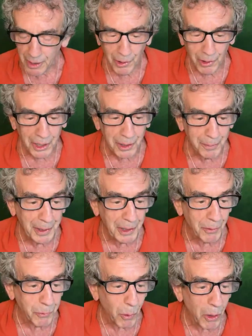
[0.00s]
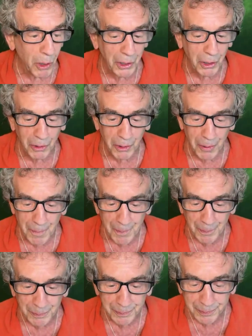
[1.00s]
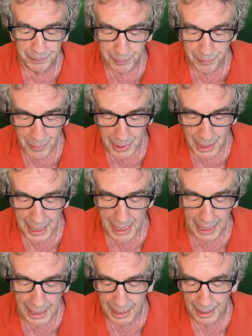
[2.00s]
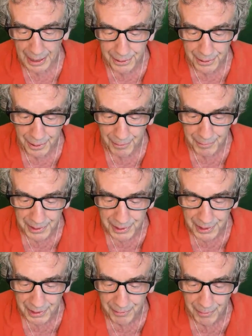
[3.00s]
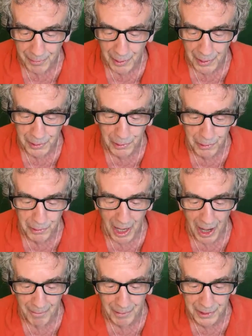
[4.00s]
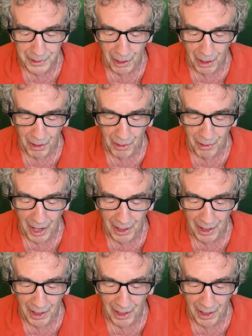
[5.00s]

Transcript: A little bit of water. And let me see what new comments are.